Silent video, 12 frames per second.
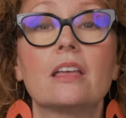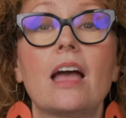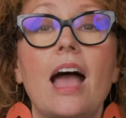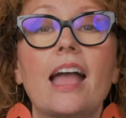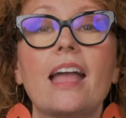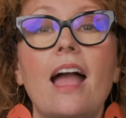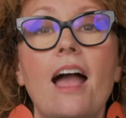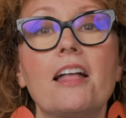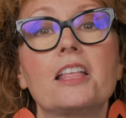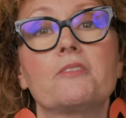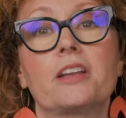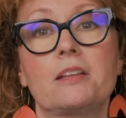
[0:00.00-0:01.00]
I
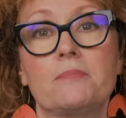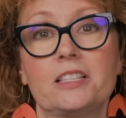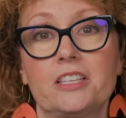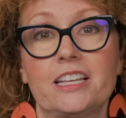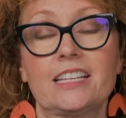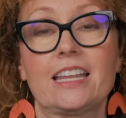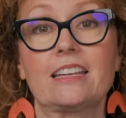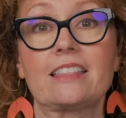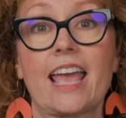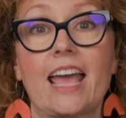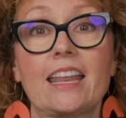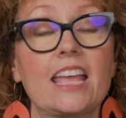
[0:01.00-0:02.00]
highly recommend looking into
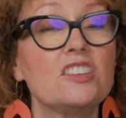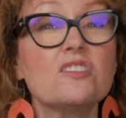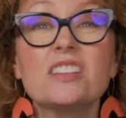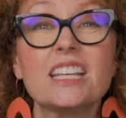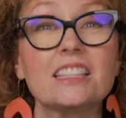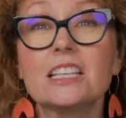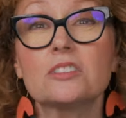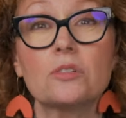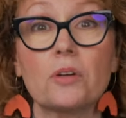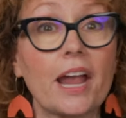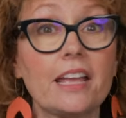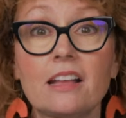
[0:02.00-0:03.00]
that, and you can get these
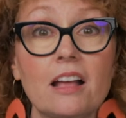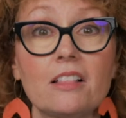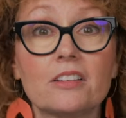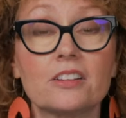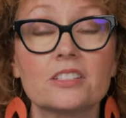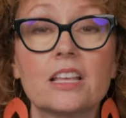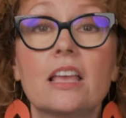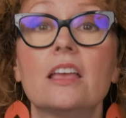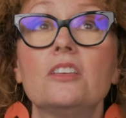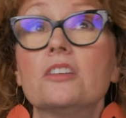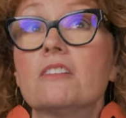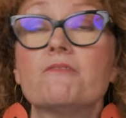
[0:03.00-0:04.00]
great colors.
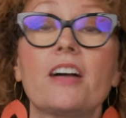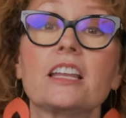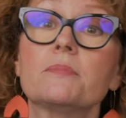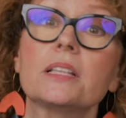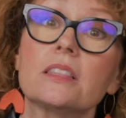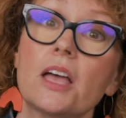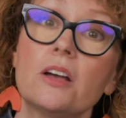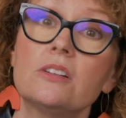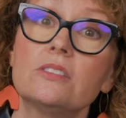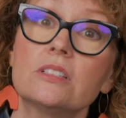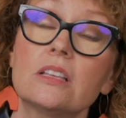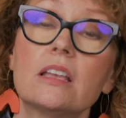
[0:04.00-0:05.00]
You can find them at
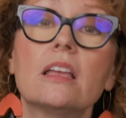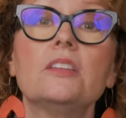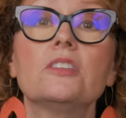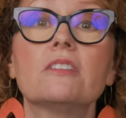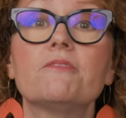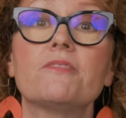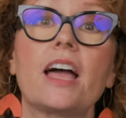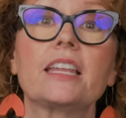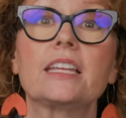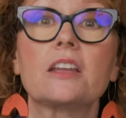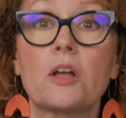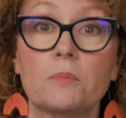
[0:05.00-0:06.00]
Lowe's, and you can find
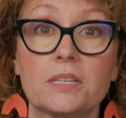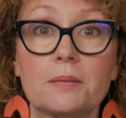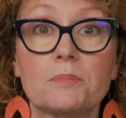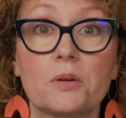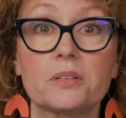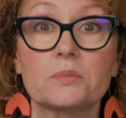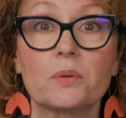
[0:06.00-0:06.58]
it at Home Depot as